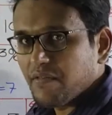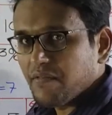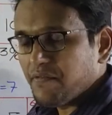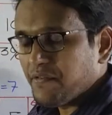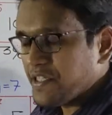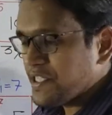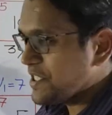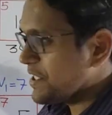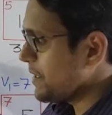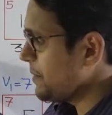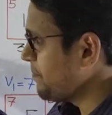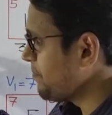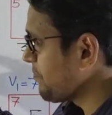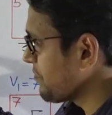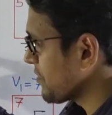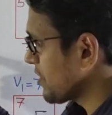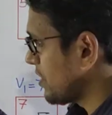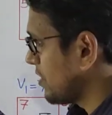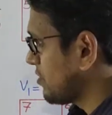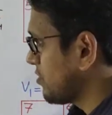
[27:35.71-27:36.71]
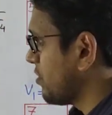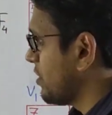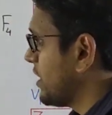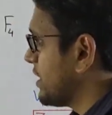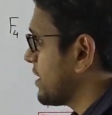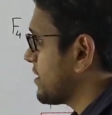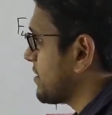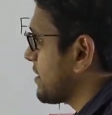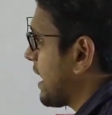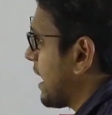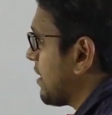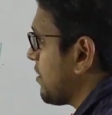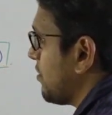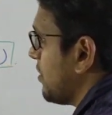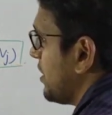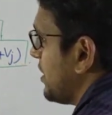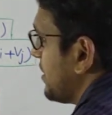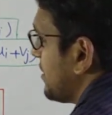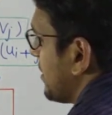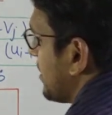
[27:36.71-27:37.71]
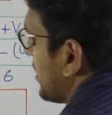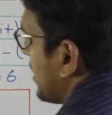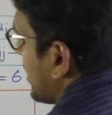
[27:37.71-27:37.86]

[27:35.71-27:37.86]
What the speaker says: vj. So let us calculate.